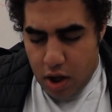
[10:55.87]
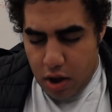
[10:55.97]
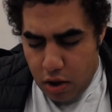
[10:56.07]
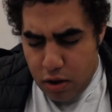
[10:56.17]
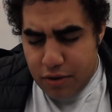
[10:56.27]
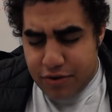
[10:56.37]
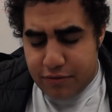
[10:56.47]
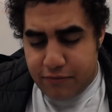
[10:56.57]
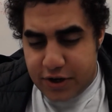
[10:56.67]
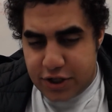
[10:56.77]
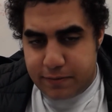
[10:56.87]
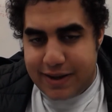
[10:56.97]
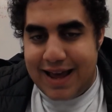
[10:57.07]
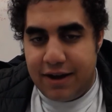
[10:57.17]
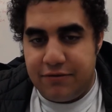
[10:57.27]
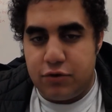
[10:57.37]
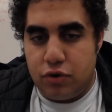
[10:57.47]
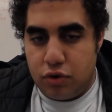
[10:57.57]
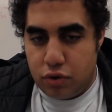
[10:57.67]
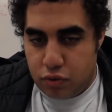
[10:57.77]
All the fishermen have to
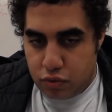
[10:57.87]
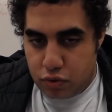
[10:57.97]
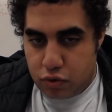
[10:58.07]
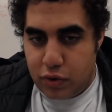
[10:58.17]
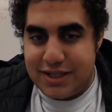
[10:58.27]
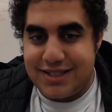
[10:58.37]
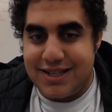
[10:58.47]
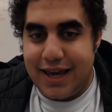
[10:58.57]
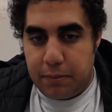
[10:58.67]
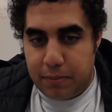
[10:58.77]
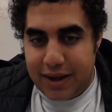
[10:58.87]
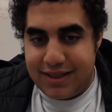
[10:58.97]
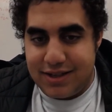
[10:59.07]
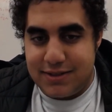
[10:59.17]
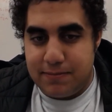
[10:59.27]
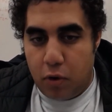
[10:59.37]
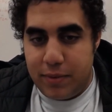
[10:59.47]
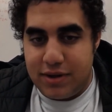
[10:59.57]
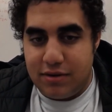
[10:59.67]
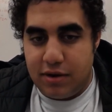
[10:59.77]
do to escape at this
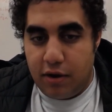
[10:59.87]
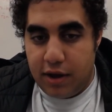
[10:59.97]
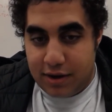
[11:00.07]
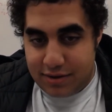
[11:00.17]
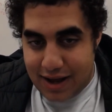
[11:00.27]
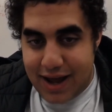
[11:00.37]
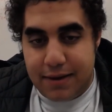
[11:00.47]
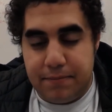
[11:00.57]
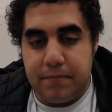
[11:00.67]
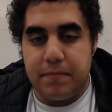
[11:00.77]
moment in time